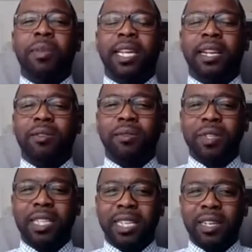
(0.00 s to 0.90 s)
but they
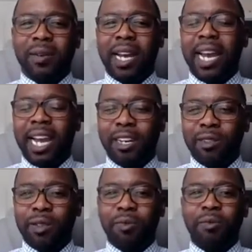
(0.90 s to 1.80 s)
don't really know
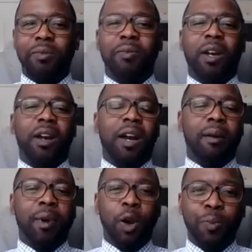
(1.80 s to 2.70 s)
how. So
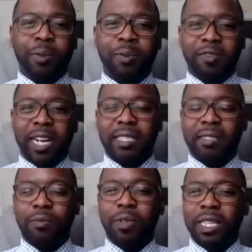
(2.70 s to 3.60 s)
I'm hoping to provide
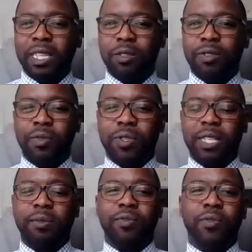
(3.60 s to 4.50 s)
some really useful
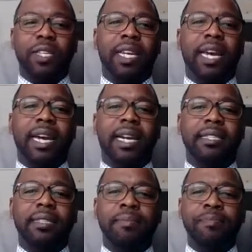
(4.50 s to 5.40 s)
tips for you
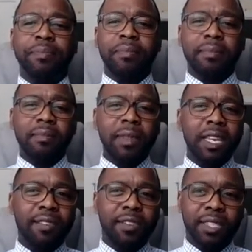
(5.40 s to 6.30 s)
guys.
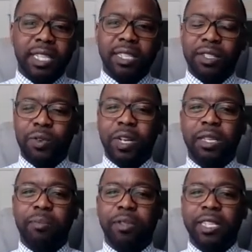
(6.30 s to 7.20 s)
If you're just
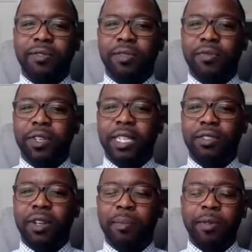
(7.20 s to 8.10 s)
joining, please feel free
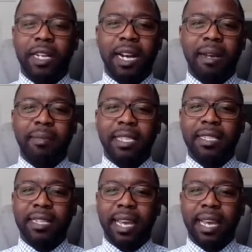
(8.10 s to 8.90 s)
to drop your comments,